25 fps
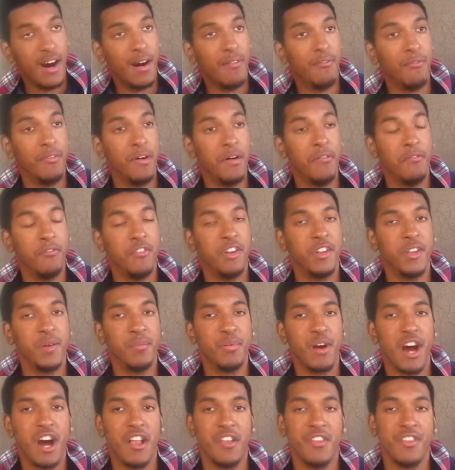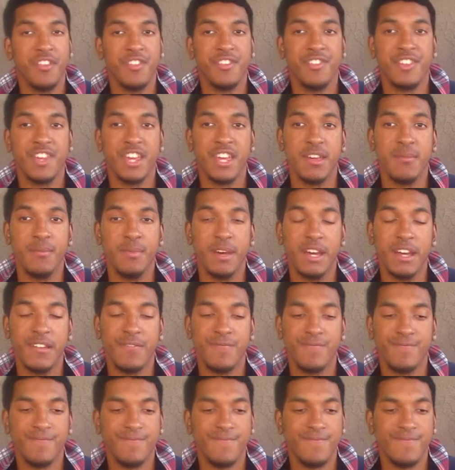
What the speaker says: I'm really proud of this team, man.